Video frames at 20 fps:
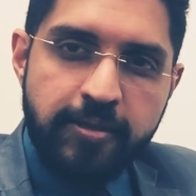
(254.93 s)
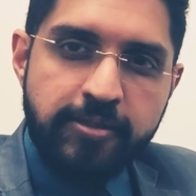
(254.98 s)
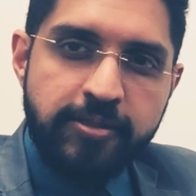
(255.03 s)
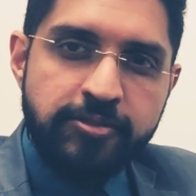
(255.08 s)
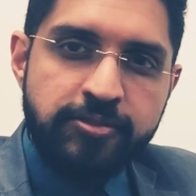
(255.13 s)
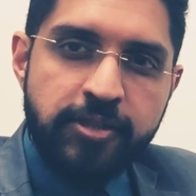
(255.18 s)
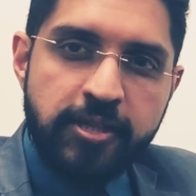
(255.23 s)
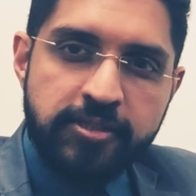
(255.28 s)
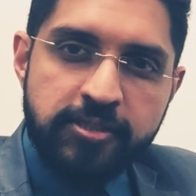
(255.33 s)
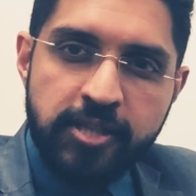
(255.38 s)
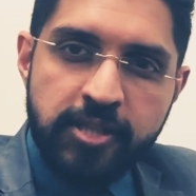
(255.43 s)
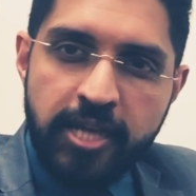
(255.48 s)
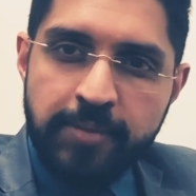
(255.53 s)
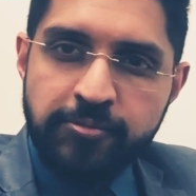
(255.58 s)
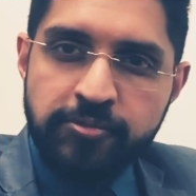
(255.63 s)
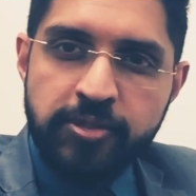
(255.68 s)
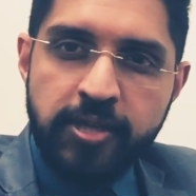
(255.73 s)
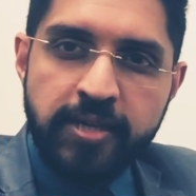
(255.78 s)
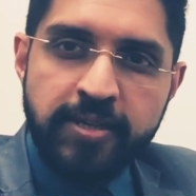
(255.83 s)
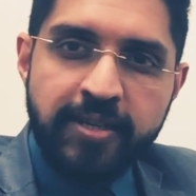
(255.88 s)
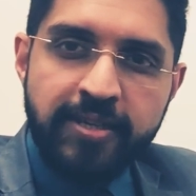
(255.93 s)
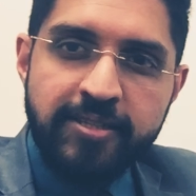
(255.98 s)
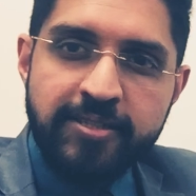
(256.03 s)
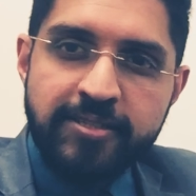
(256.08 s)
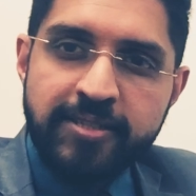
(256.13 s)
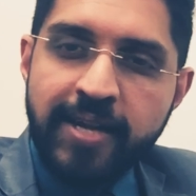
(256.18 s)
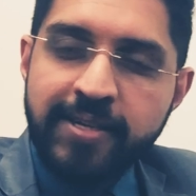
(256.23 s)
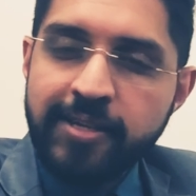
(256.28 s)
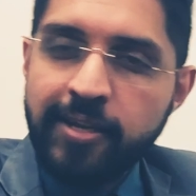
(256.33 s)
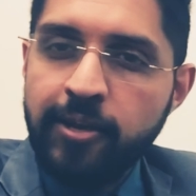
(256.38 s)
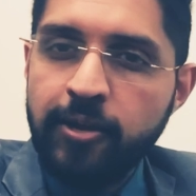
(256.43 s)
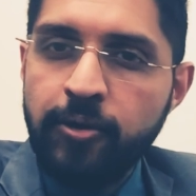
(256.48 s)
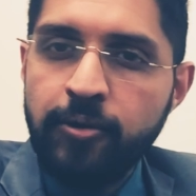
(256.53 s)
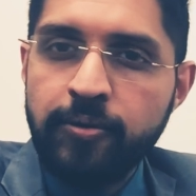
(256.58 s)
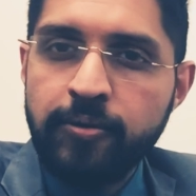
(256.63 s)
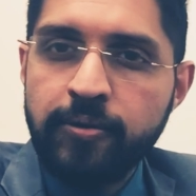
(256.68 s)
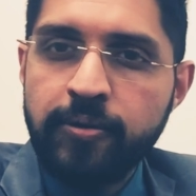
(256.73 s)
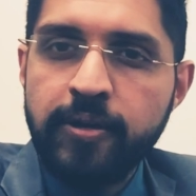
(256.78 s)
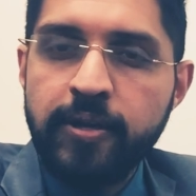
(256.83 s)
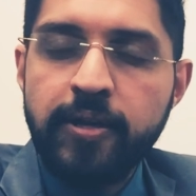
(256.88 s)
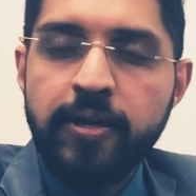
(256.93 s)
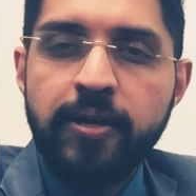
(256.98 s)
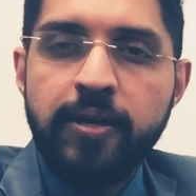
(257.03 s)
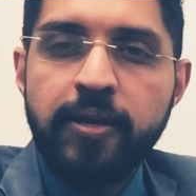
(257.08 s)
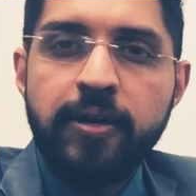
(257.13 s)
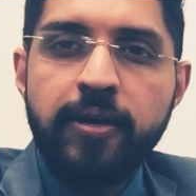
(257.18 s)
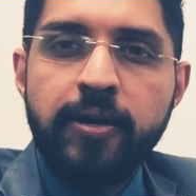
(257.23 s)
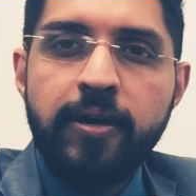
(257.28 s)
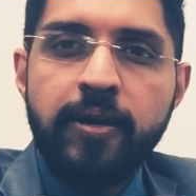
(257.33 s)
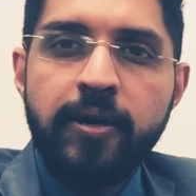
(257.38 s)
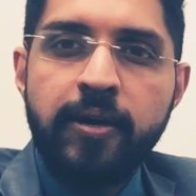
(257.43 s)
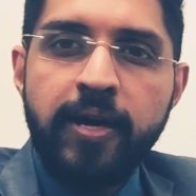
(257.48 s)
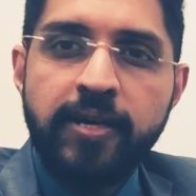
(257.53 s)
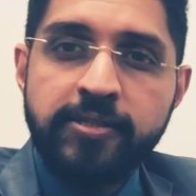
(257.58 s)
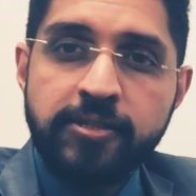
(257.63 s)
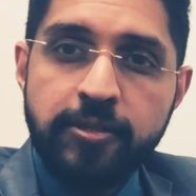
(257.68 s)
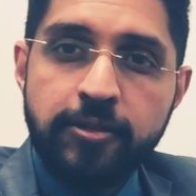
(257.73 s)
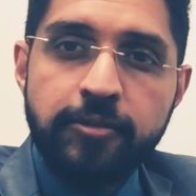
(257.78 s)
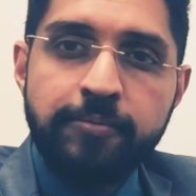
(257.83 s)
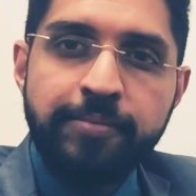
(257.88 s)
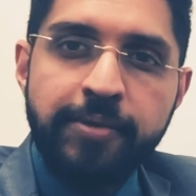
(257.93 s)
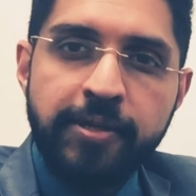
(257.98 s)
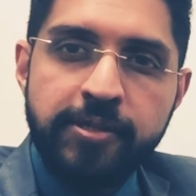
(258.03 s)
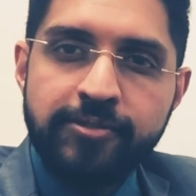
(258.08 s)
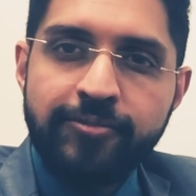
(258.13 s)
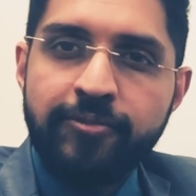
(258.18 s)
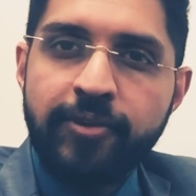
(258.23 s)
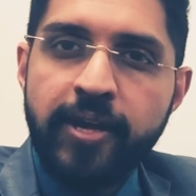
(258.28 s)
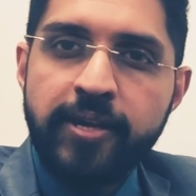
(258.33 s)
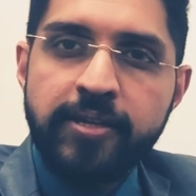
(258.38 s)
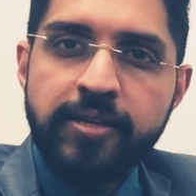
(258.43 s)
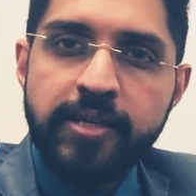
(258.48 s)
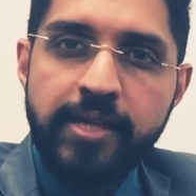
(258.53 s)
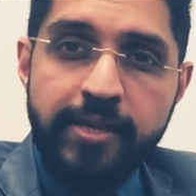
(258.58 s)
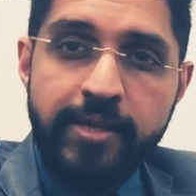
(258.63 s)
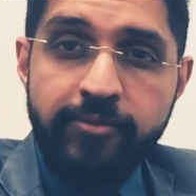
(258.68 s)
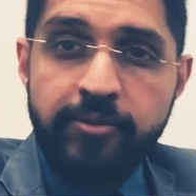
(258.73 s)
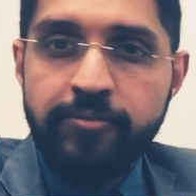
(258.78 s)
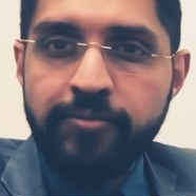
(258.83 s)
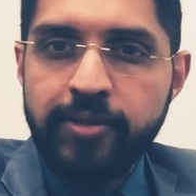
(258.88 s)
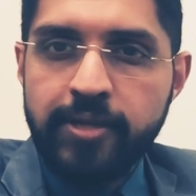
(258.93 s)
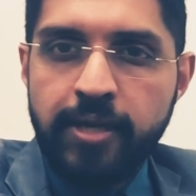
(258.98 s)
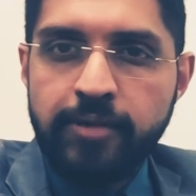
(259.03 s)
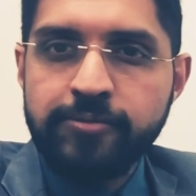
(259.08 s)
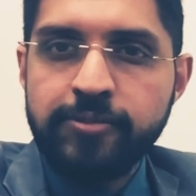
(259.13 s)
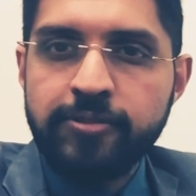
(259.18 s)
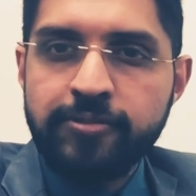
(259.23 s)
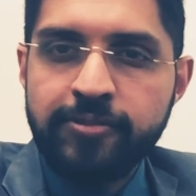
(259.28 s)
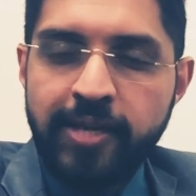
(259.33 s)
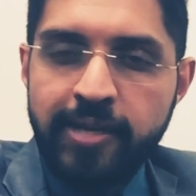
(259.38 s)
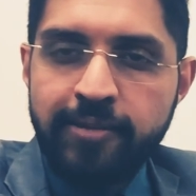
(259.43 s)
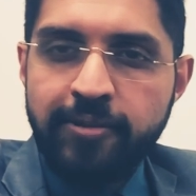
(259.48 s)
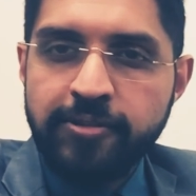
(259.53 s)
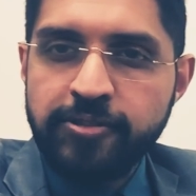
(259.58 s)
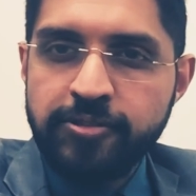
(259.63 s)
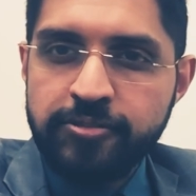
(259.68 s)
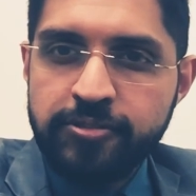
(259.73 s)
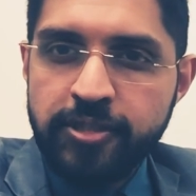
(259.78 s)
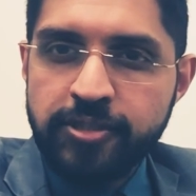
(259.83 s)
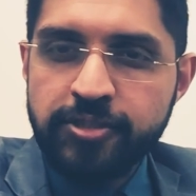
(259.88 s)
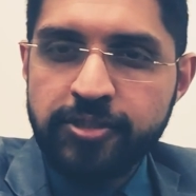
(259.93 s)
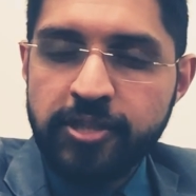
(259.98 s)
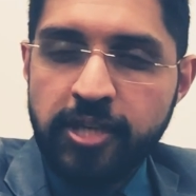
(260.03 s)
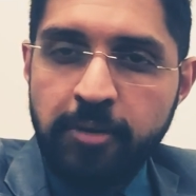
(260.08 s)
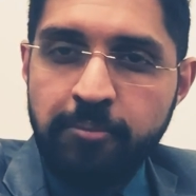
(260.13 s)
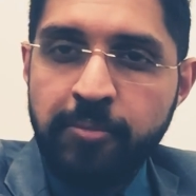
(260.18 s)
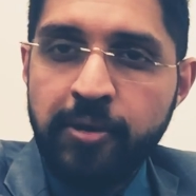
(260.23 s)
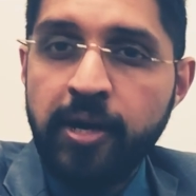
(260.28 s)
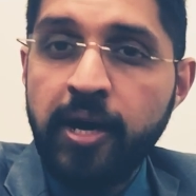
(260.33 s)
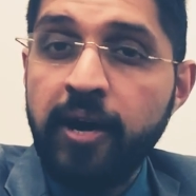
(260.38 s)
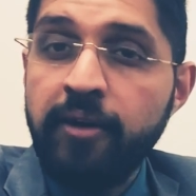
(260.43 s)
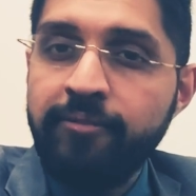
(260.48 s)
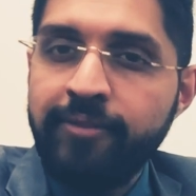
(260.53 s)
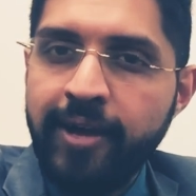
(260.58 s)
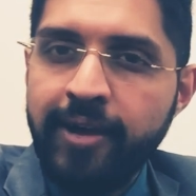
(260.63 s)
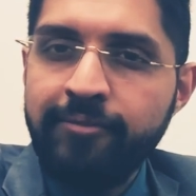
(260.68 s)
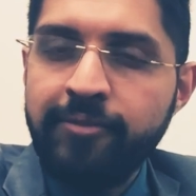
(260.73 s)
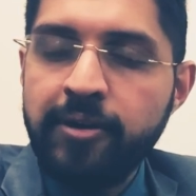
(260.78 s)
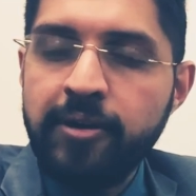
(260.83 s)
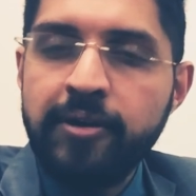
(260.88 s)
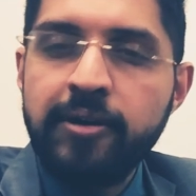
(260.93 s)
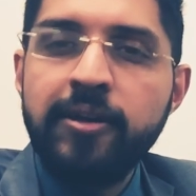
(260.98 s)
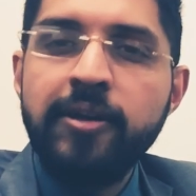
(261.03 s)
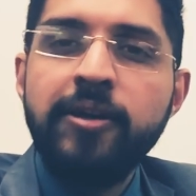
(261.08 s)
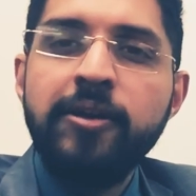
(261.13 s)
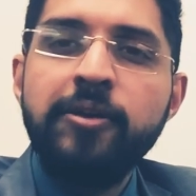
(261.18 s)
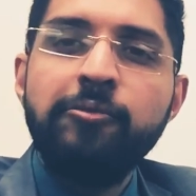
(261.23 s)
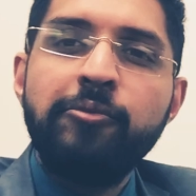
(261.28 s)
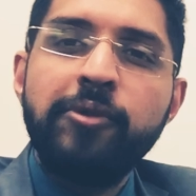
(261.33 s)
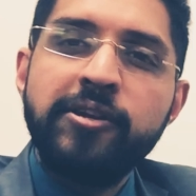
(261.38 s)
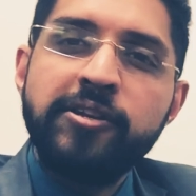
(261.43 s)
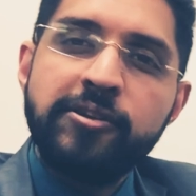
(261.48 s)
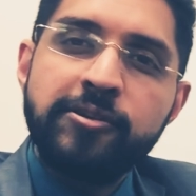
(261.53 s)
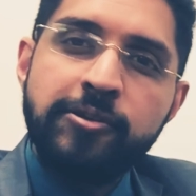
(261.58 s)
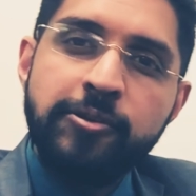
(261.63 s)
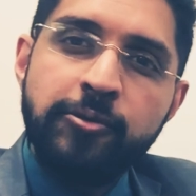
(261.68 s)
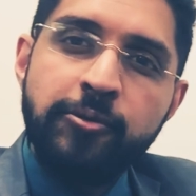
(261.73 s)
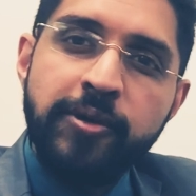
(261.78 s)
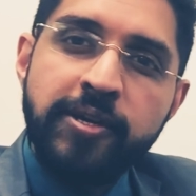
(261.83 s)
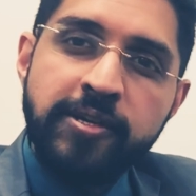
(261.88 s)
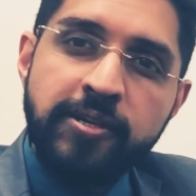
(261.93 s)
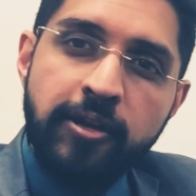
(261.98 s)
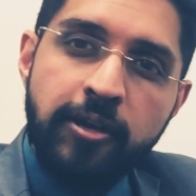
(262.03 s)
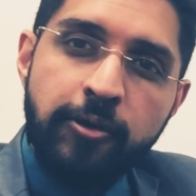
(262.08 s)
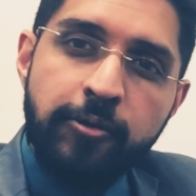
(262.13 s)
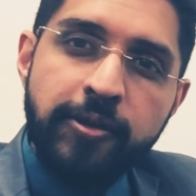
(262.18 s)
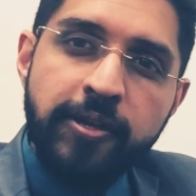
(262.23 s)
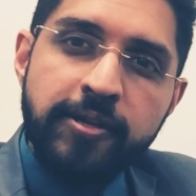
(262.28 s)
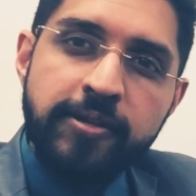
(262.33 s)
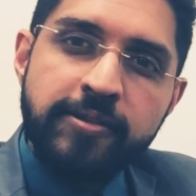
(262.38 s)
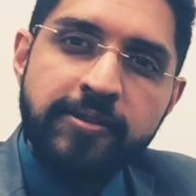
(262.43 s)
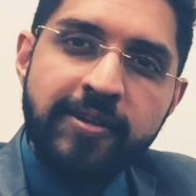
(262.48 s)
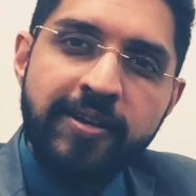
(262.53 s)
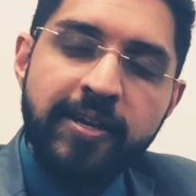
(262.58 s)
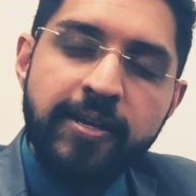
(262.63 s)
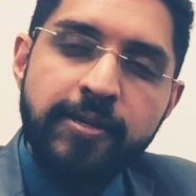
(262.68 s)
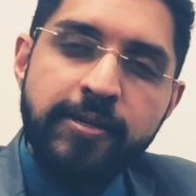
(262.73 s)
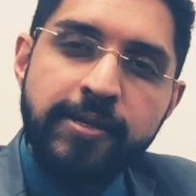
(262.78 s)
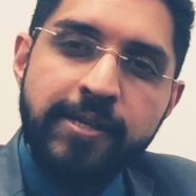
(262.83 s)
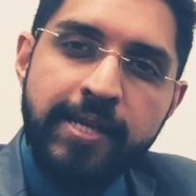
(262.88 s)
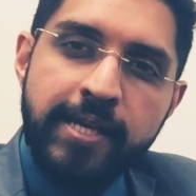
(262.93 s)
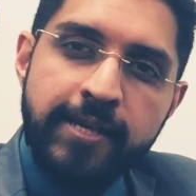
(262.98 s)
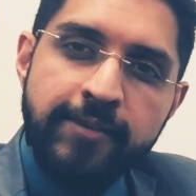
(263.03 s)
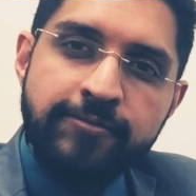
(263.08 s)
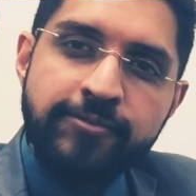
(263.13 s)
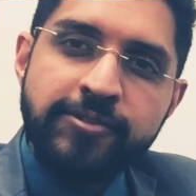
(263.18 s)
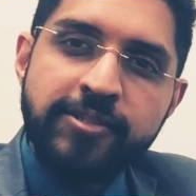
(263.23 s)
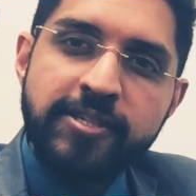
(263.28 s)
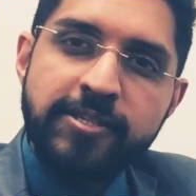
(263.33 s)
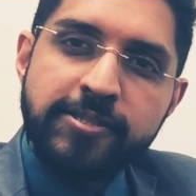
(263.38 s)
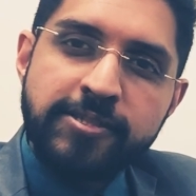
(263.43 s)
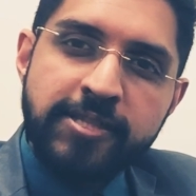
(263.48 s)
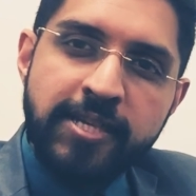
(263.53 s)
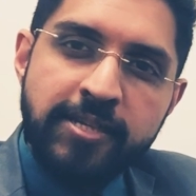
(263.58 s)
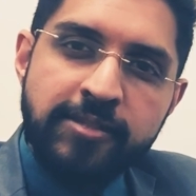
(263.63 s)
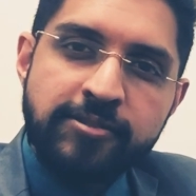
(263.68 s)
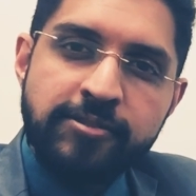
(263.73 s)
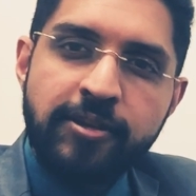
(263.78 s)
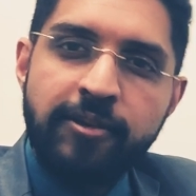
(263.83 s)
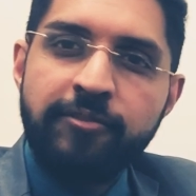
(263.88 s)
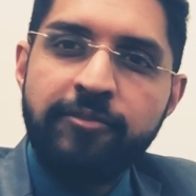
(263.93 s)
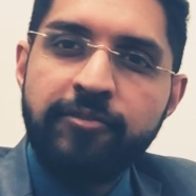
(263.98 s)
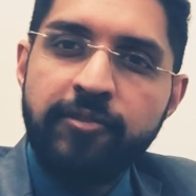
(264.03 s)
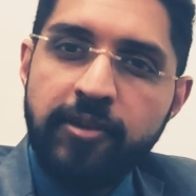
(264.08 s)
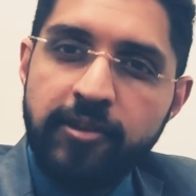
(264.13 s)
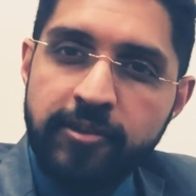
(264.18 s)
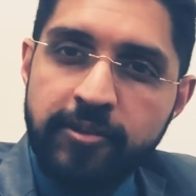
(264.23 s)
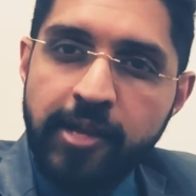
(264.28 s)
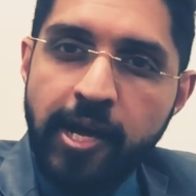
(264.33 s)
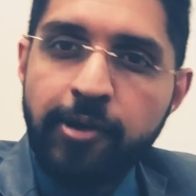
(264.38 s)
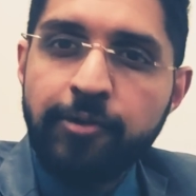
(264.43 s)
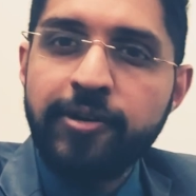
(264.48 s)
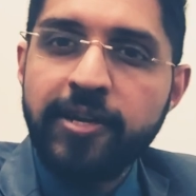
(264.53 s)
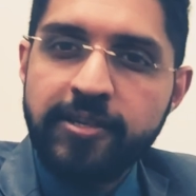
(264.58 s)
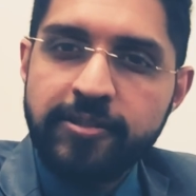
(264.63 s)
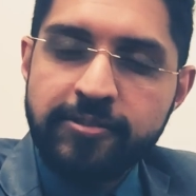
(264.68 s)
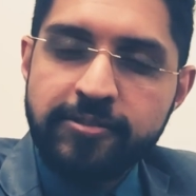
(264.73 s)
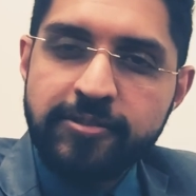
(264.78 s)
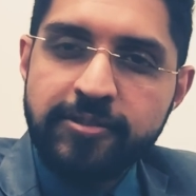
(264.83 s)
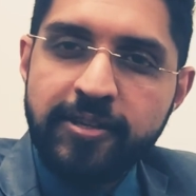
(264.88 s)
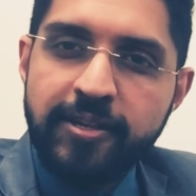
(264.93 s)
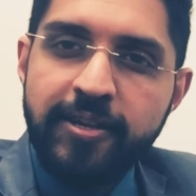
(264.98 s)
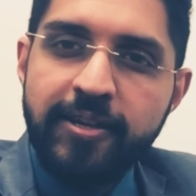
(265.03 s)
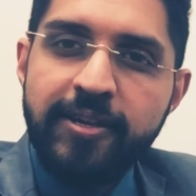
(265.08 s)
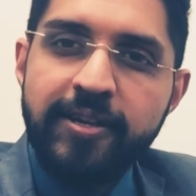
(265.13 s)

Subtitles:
The structured abstract can stand alone as a good piece of writing even without the trial registration number. However, when you do include it, it gives a sense of thoroughness.